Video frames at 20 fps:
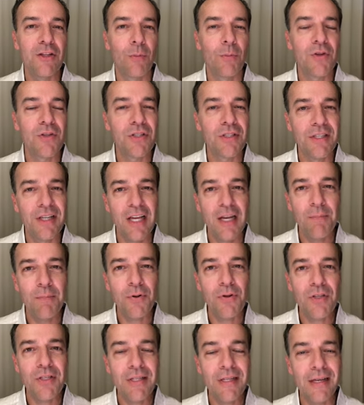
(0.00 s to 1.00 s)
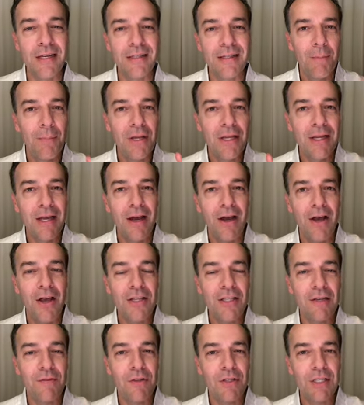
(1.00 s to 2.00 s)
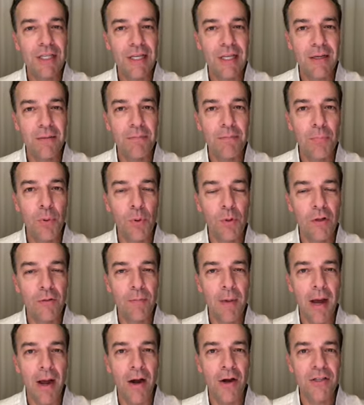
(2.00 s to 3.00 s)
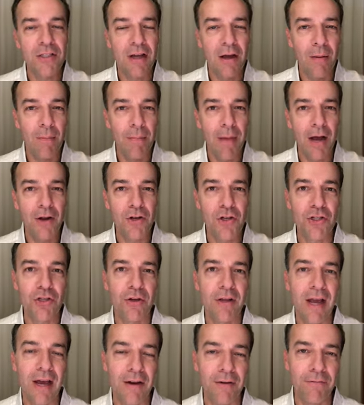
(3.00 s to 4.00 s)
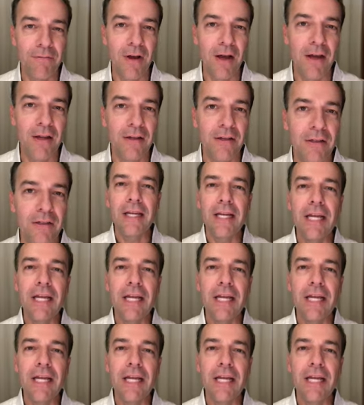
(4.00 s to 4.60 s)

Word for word: almost 10% because of this hidden pool of buyers I'm about to show you how to find.